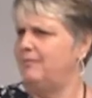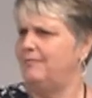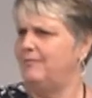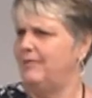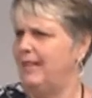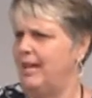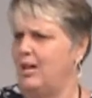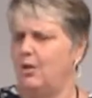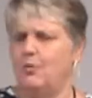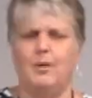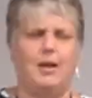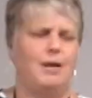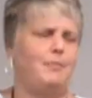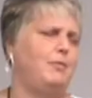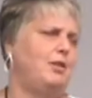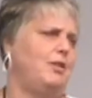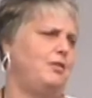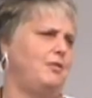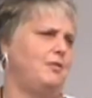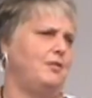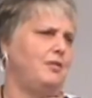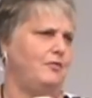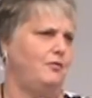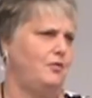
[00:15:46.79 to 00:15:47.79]
late
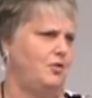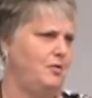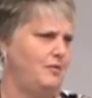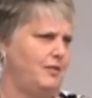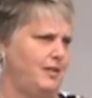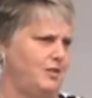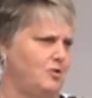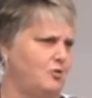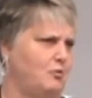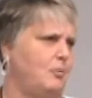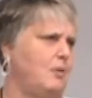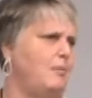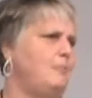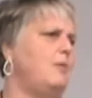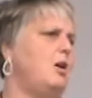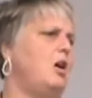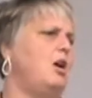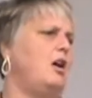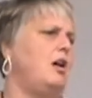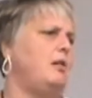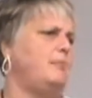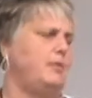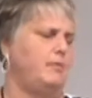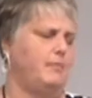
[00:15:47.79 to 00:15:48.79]
grandmother and a few things from my
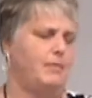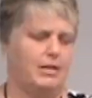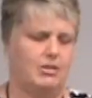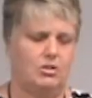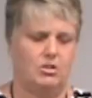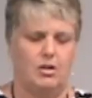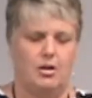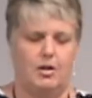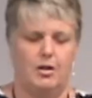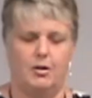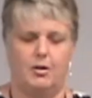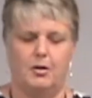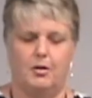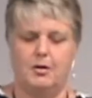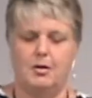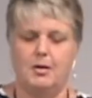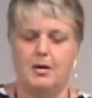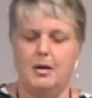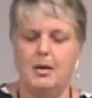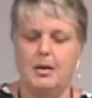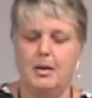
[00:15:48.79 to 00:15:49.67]
mom and my daughter,